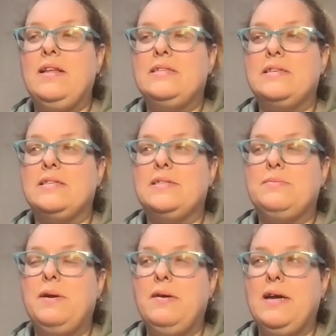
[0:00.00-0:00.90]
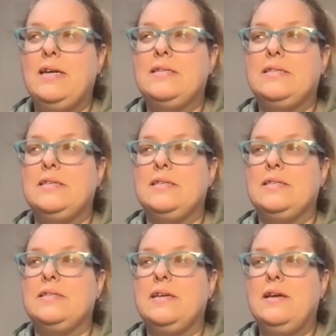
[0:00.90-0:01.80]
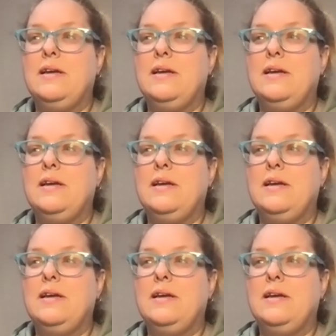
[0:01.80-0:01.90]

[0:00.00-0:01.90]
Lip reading: these experiences